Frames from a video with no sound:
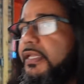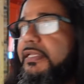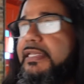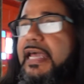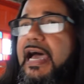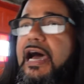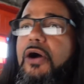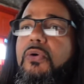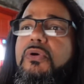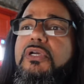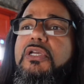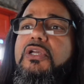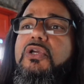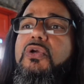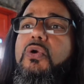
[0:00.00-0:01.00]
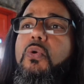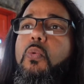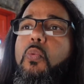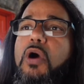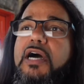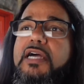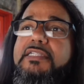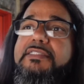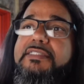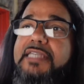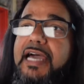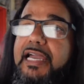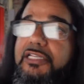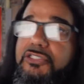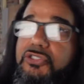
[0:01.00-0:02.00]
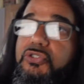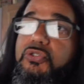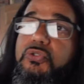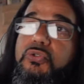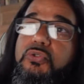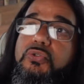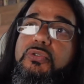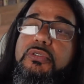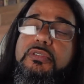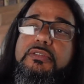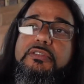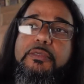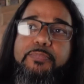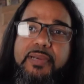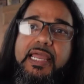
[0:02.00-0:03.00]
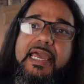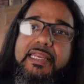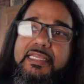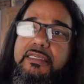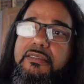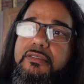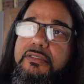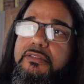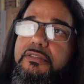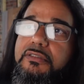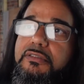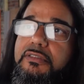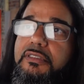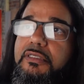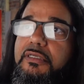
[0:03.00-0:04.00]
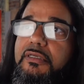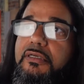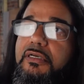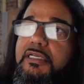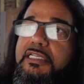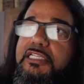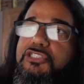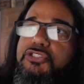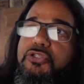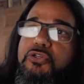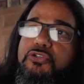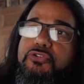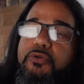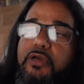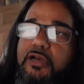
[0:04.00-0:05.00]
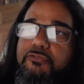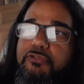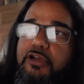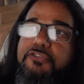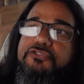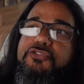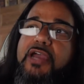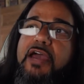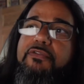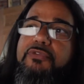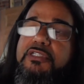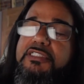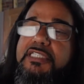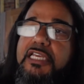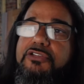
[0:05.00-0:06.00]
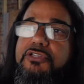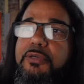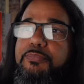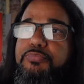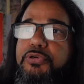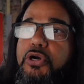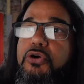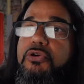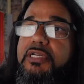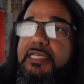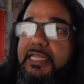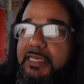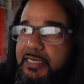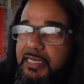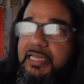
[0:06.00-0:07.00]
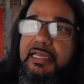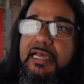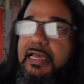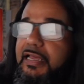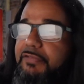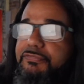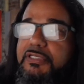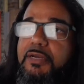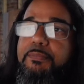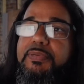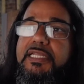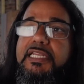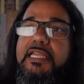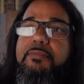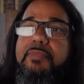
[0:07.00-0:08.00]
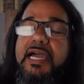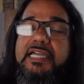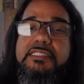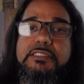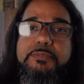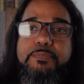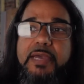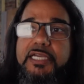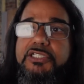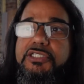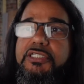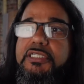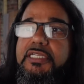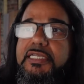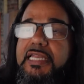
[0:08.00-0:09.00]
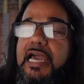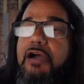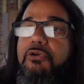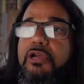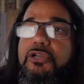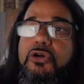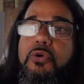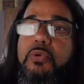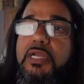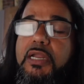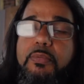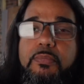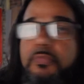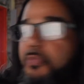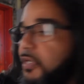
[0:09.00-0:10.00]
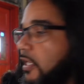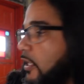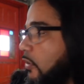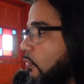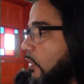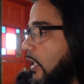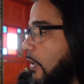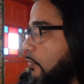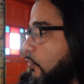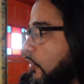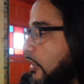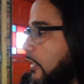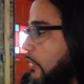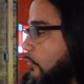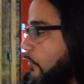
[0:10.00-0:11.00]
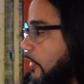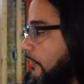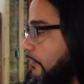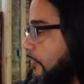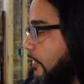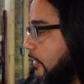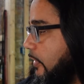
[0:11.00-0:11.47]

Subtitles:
Now, once I do the planning, initial rough draft with SketchUp Pro, and then I have completed my inspection, and now I know what I'm working with,